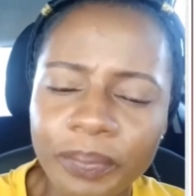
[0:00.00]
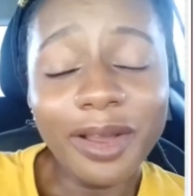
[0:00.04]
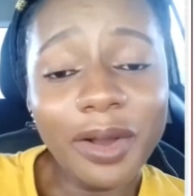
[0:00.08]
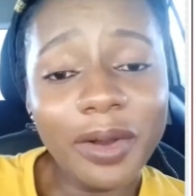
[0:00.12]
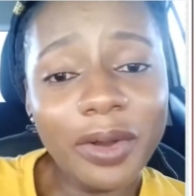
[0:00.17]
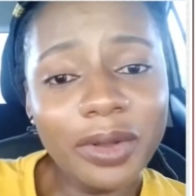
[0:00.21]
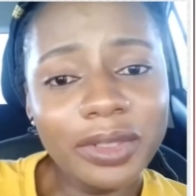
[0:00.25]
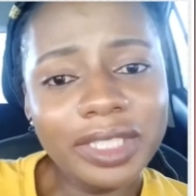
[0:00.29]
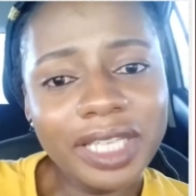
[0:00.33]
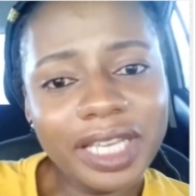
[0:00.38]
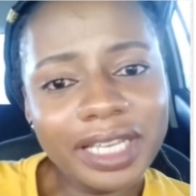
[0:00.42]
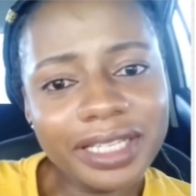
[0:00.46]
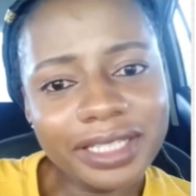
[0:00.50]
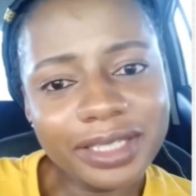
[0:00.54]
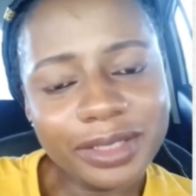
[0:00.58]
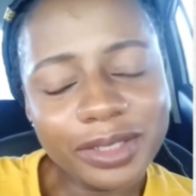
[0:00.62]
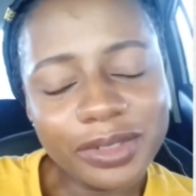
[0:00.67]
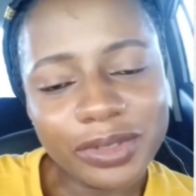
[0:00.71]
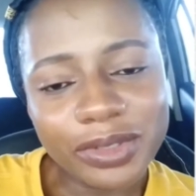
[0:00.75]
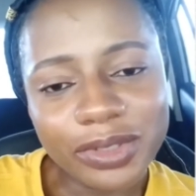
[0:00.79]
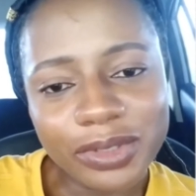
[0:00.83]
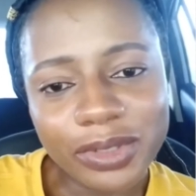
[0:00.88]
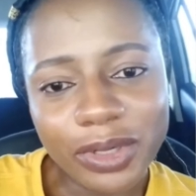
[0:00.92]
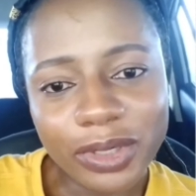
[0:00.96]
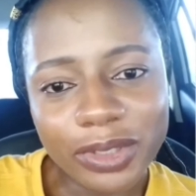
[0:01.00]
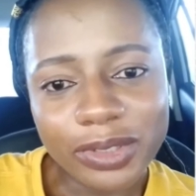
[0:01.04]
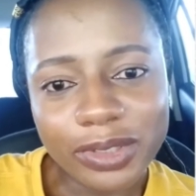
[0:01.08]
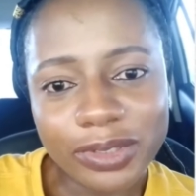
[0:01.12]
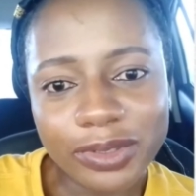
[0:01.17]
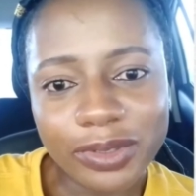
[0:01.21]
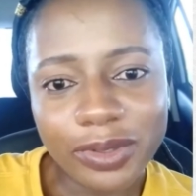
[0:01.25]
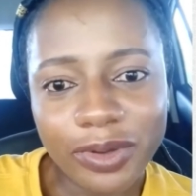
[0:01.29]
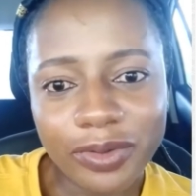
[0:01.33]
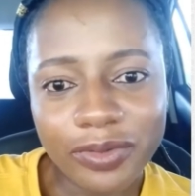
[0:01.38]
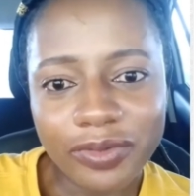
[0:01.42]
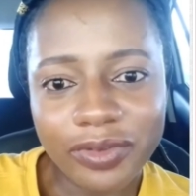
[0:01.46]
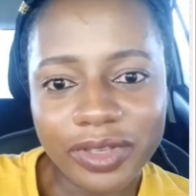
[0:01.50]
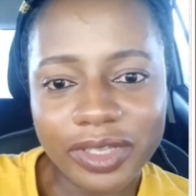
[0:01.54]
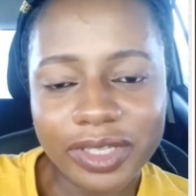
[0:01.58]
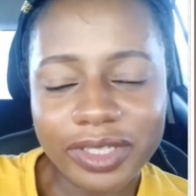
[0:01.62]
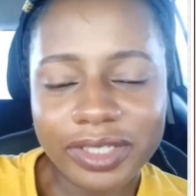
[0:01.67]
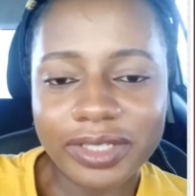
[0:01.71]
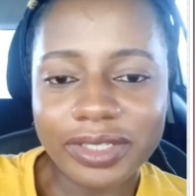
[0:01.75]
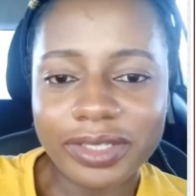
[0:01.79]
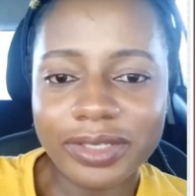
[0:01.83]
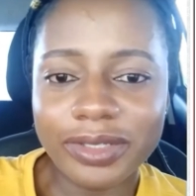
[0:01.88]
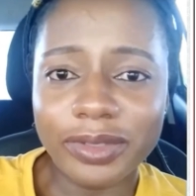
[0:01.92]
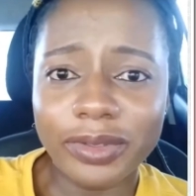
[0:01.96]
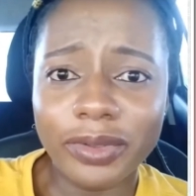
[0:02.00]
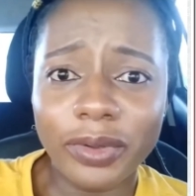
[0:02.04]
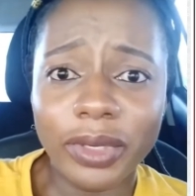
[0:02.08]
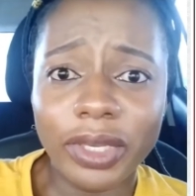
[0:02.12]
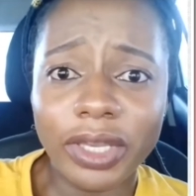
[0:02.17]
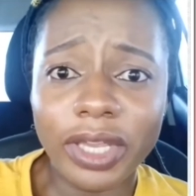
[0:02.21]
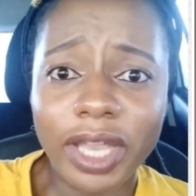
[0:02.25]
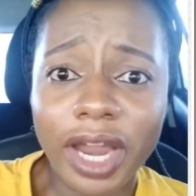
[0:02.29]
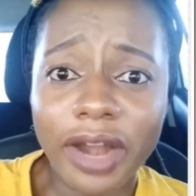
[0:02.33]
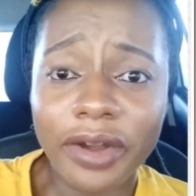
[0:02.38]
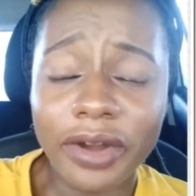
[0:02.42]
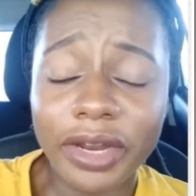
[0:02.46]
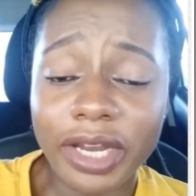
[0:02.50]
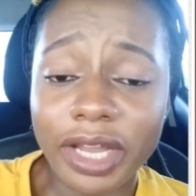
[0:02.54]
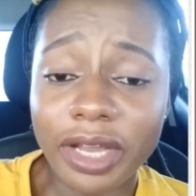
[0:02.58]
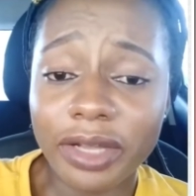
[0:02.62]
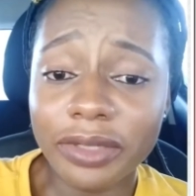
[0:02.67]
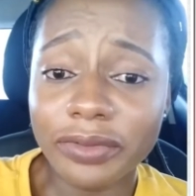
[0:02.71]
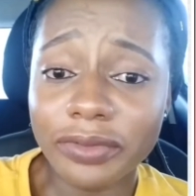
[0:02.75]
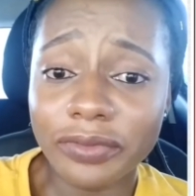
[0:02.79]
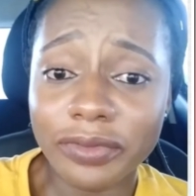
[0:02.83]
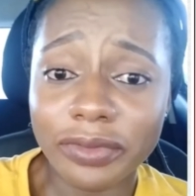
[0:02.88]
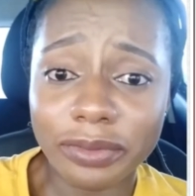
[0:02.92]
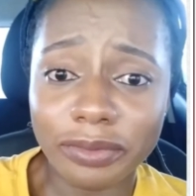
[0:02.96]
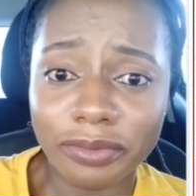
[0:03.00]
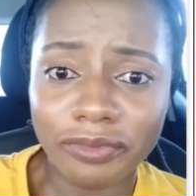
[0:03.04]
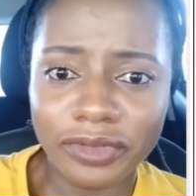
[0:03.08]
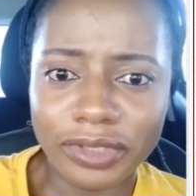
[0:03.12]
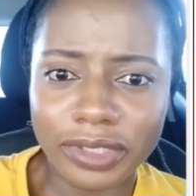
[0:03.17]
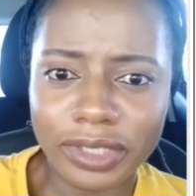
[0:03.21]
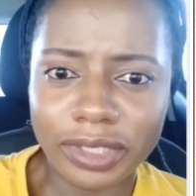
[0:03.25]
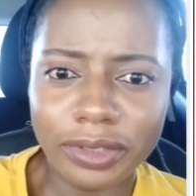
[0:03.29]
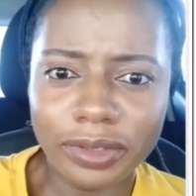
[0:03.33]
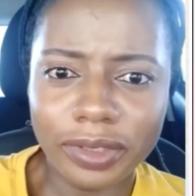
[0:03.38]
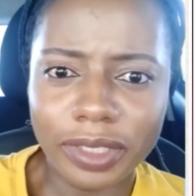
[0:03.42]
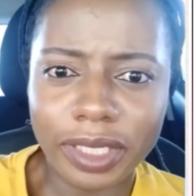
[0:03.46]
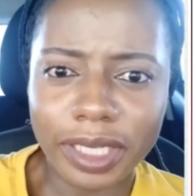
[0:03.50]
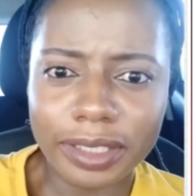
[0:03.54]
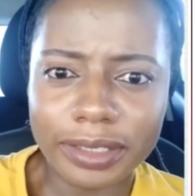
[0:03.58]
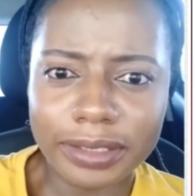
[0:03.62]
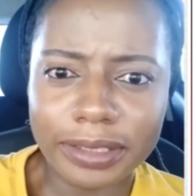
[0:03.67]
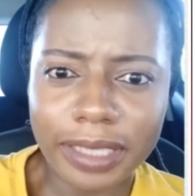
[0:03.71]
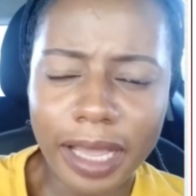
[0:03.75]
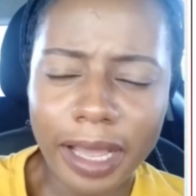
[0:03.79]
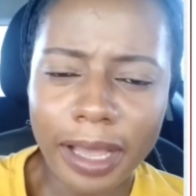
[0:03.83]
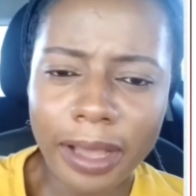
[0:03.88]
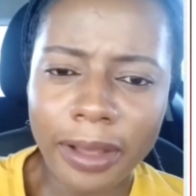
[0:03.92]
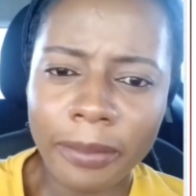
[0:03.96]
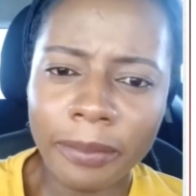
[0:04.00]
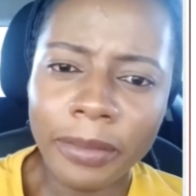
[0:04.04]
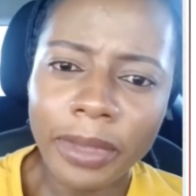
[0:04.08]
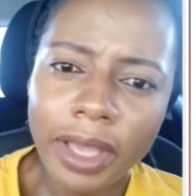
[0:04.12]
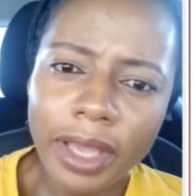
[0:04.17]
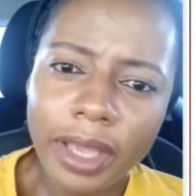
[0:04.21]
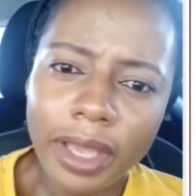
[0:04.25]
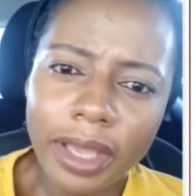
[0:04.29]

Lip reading: On getting to the doctor's office, he carried out physical exam.